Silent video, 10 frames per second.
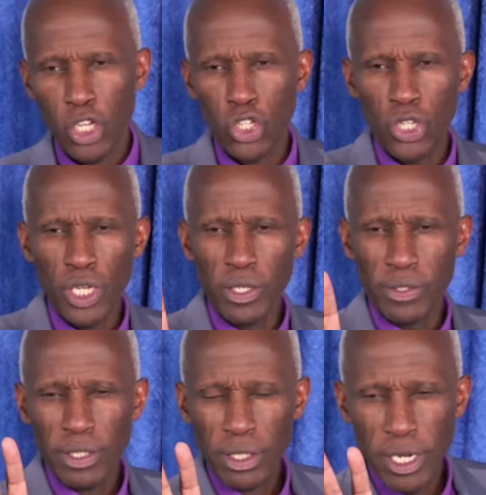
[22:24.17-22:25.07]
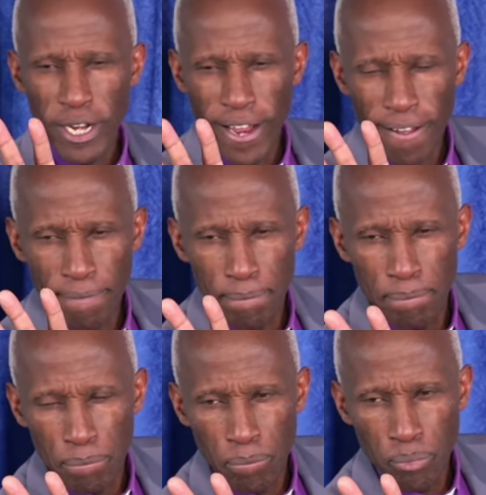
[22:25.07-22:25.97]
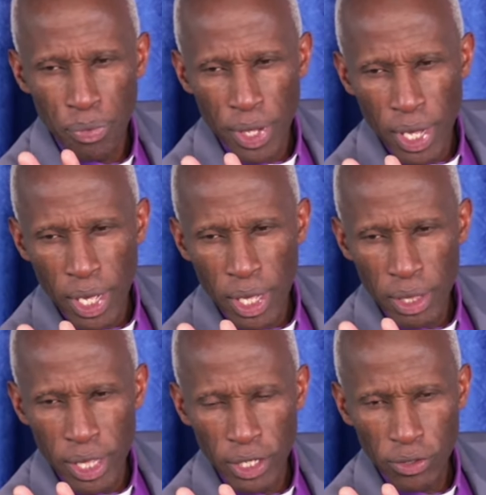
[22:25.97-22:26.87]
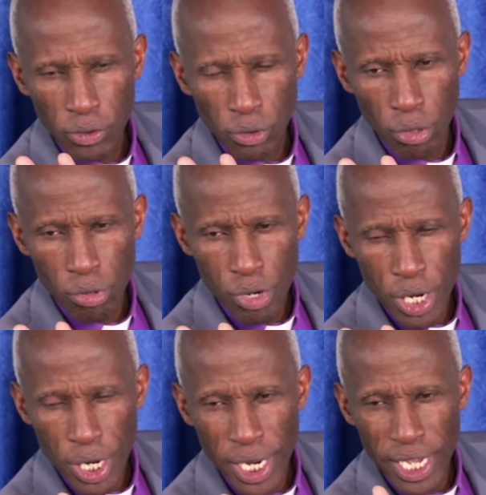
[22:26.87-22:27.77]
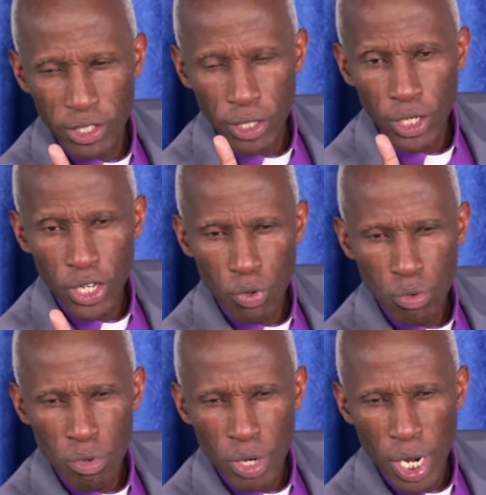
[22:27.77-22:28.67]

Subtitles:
In Jesus' name, this story is real.